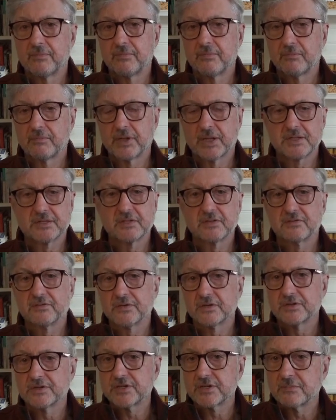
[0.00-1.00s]
Blessed
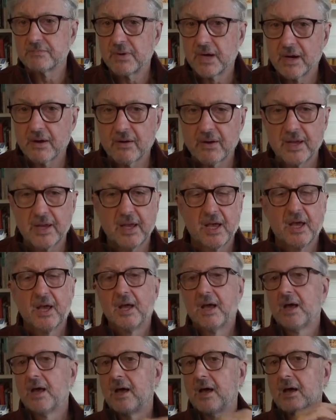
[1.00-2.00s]
Virgin Mary,
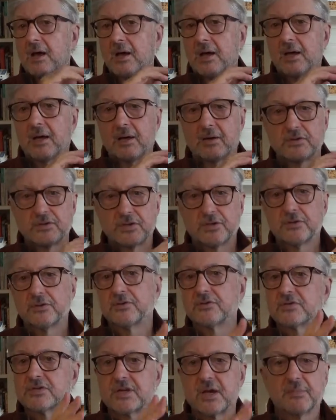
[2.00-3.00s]

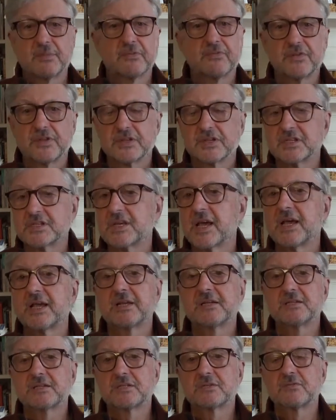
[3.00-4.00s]
to some of the
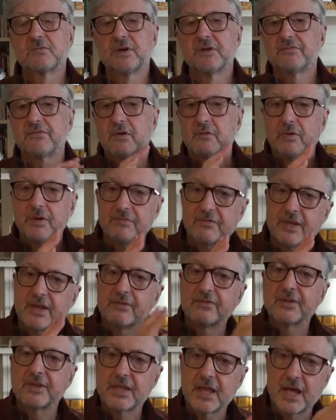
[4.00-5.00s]
saints. We've
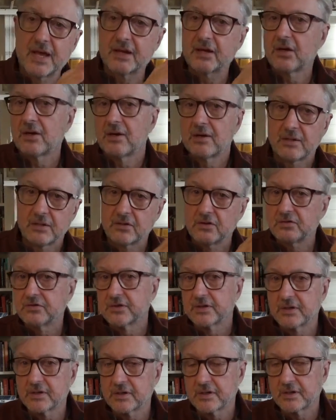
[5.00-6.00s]
given that all
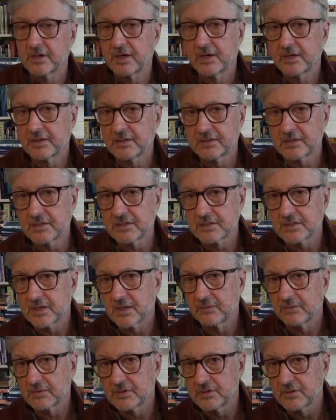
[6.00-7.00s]
over
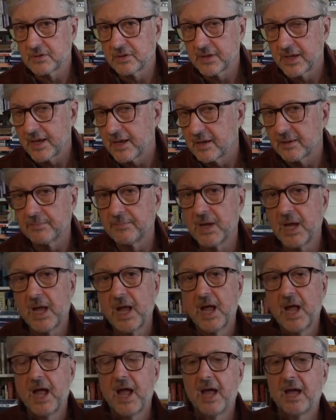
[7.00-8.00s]
to them
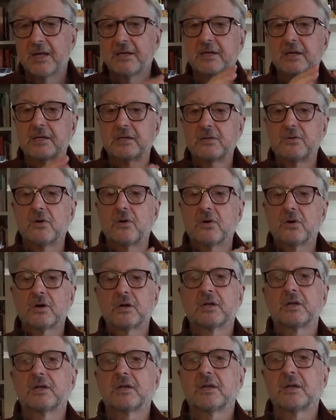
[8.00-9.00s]
and
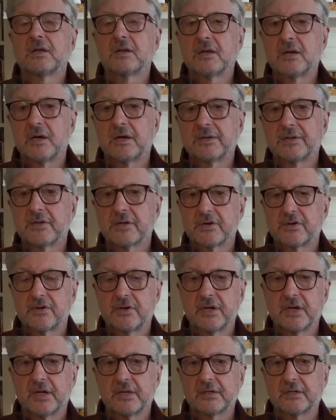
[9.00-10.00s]
ignored it in God the
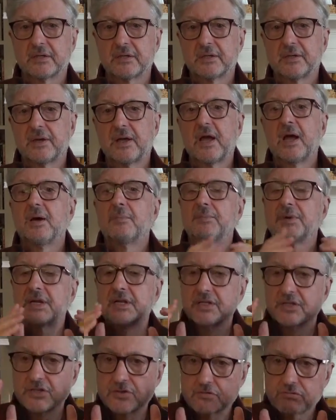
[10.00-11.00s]
Creator.
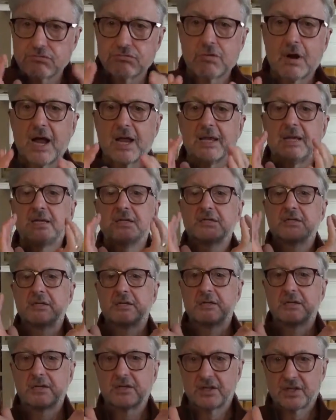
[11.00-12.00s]
But it's right
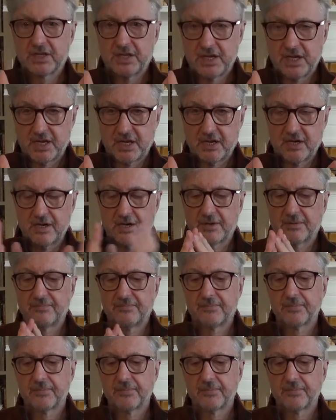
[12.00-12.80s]
there.